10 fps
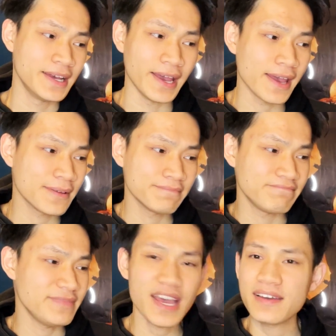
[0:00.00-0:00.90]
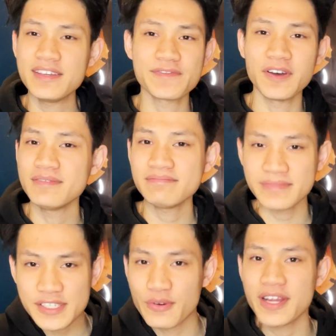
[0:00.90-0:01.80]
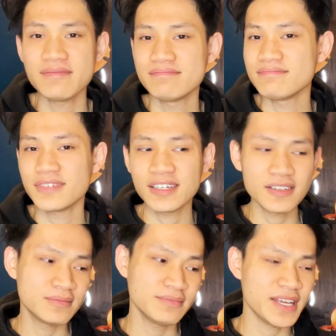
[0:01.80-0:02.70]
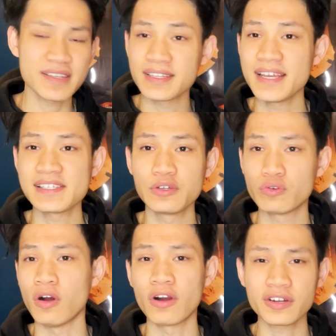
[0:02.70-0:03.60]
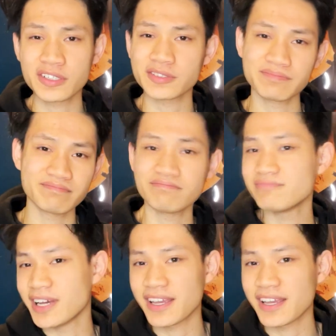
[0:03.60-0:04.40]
And yeah, he's fun. He's great. He has a nice little arc, I